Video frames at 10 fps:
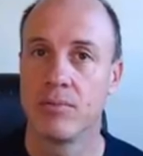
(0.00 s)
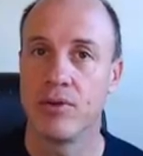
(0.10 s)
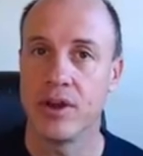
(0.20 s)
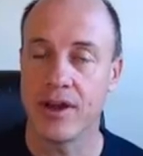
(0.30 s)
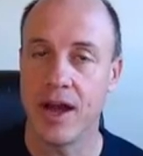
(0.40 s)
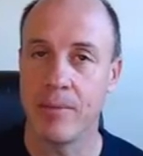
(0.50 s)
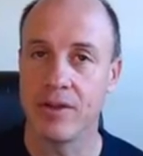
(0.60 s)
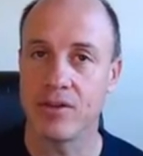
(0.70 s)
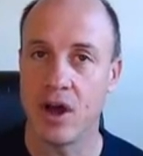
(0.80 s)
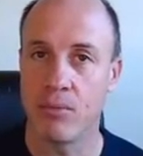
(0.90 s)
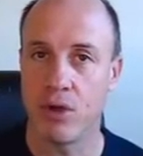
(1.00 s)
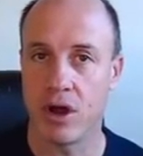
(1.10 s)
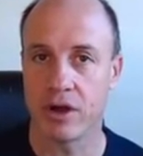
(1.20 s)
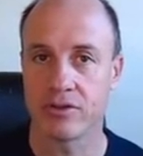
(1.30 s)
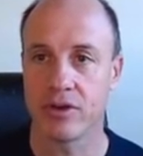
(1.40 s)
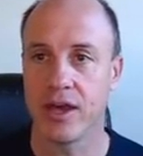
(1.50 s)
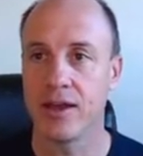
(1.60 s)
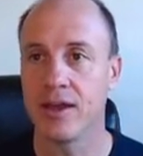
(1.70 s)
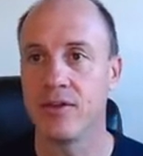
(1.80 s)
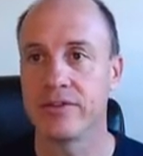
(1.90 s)
putting comments on blogs,
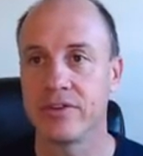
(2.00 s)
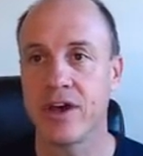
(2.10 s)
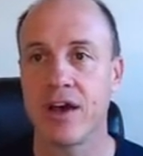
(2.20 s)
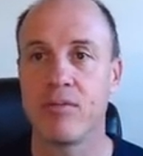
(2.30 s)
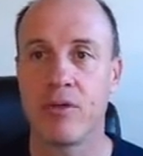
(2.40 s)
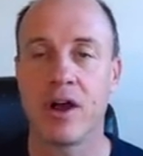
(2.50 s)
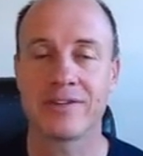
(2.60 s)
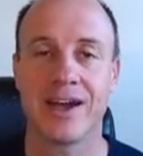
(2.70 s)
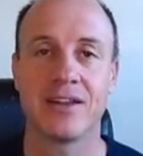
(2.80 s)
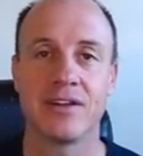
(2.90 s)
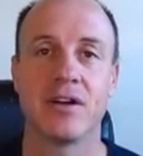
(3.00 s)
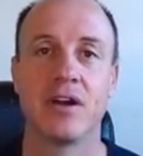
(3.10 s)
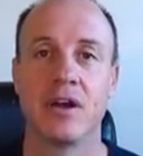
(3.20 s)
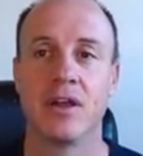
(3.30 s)
okay? And there's a ton of blogs out there